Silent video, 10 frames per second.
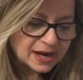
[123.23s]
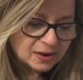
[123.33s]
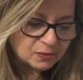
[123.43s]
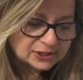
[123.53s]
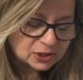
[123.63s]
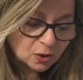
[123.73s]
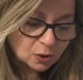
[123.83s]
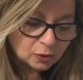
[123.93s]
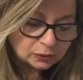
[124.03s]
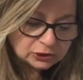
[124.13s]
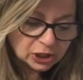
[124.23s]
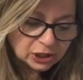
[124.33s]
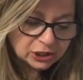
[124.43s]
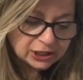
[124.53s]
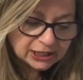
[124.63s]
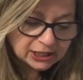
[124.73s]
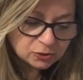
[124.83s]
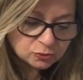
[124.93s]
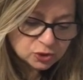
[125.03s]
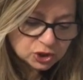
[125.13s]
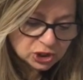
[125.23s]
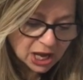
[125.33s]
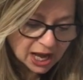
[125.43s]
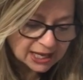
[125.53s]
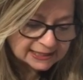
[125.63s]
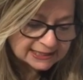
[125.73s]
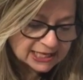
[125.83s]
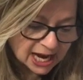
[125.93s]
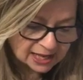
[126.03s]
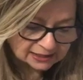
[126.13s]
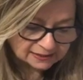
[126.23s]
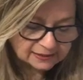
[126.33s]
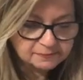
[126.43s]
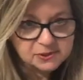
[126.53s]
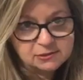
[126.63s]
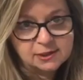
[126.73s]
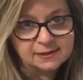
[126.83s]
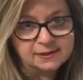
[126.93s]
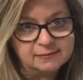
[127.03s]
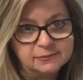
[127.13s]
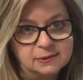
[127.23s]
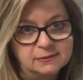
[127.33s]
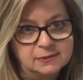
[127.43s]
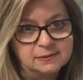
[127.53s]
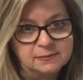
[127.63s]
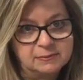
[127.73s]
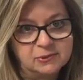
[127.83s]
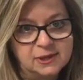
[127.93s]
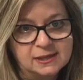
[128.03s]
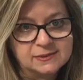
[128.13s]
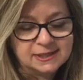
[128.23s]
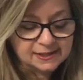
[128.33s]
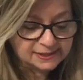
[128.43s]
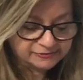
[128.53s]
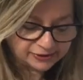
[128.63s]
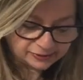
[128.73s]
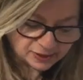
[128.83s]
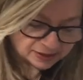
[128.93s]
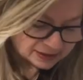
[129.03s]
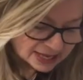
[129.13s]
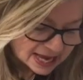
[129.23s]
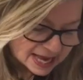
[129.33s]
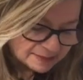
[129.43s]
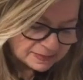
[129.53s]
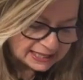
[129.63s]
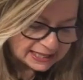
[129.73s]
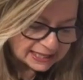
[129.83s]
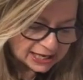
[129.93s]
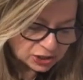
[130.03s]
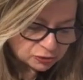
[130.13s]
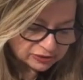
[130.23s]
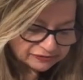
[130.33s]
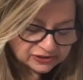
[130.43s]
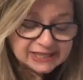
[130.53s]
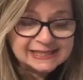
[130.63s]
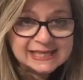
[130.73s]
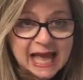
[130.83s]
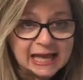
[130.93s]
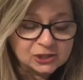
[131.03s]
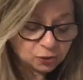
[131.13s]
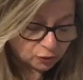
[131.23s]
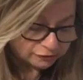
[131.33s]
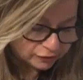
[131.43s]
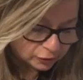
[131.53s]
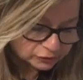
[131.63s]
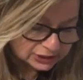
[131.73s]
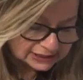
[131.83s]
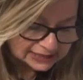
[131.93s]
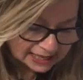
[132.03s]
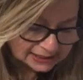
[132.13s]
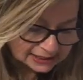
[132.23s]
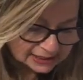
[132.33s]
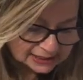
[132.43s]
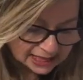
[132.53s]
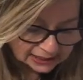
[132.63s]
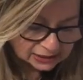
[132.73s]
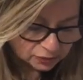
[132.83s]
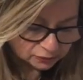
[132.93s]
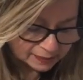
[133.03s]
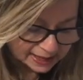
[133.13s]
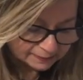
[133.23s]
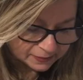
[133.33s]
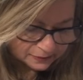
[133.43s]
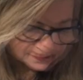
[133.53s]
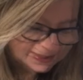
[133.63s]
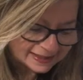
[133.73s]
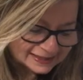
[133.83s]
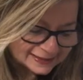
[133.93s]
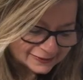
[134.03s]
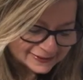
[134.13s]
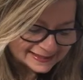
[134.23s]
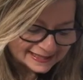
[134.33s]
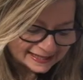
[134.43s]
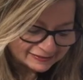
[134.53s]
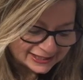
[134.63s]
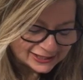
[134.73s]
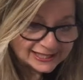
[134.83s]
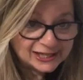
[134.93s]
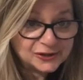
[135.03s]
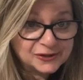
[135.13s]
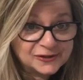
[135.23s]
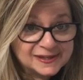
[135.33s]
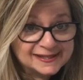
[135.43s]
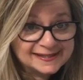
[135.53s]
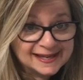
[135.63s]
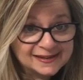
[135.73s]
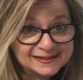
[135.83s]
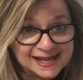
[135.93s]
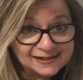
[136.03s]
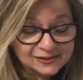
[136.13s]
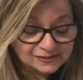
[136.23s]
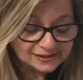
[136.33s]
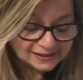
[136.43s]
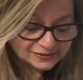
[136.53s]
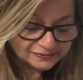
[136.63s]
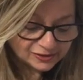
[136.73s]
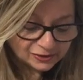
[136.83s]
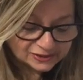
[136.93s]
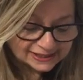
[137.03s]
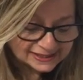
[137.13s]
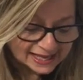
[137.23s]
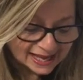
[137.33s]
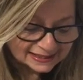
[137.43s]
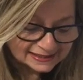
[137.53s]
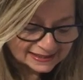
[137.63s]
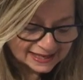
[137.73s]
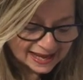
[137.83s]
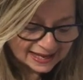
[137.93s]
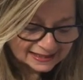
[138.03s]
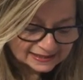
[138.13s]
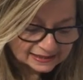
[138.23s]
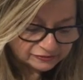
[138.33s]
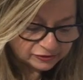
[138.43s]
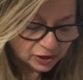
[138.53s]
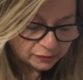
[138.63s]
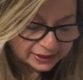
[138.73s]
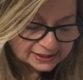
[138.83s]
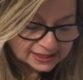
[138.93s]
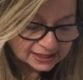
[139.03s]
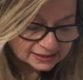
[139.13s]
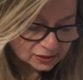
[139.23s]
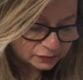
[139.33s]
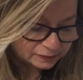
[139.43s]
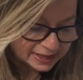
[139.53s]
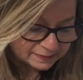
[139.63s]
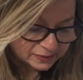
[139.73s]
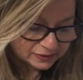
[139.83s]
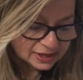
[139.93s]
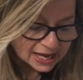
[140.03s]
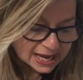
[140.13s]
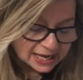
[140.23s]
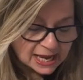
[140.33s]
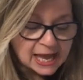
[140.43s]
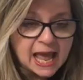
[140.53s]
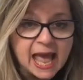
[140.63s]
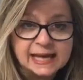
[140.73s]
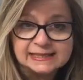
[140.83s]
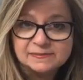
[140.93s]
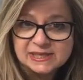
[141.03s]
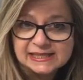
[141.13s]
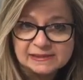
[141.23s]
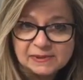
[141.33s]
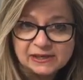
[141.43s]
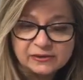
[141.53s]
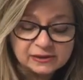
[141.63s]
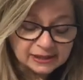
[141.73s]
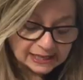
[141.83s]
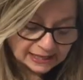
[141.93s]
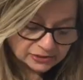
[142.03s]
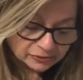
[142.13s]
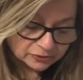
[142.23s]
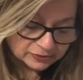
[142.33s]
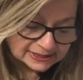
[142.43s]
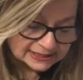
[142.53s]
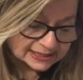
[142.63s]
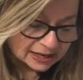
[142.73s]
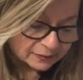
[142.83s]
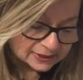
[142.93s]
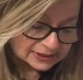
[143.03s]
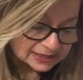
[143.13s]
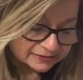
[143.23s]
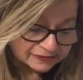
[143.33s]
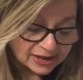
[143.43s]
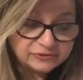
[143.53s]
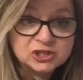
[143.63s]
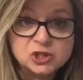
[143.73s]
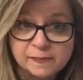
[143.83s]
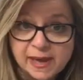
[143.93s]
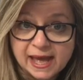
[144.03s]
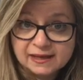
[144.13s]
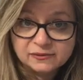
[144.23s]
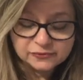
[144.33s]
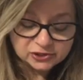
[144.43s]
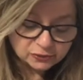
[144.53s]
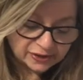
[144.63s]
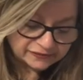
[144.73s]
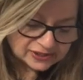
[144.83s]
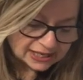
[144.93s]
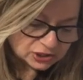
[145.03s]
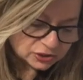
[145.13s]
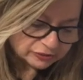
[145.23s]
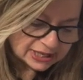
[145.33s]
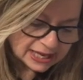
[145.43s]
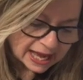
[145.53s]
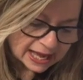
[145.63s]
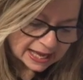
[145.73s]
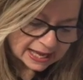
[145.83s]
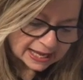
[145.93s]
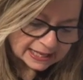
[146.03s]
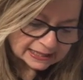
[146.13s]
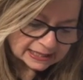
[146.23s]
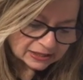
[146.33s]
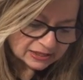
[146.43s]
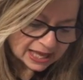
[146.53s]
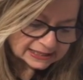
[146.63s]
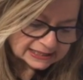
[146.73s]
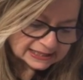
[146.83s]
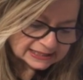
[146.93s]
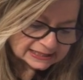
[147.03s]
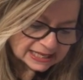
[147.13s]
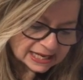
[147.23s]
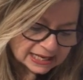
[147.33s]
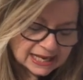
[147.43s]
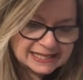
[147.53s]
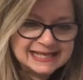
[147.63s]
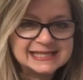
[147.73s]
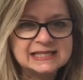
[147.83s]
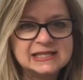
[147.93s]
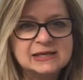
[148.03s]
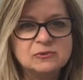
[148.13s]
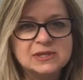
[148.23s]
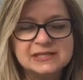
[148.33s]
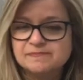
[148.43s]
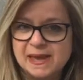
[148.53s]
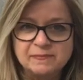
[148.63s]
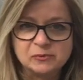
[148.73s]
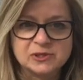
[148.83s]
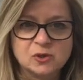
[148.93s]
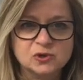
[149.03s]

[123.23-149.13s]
was called Liu Sha Jian. I'm sorry, I'm not going to be pronouncing these very well. Meaning drifting sand or floating sand note paper. So isn't it lovely to hear this title, The Floating Sand and Flowing Sand Note Paper. And something similar later on was found in Japan on the 12th century, and that is, this paper was called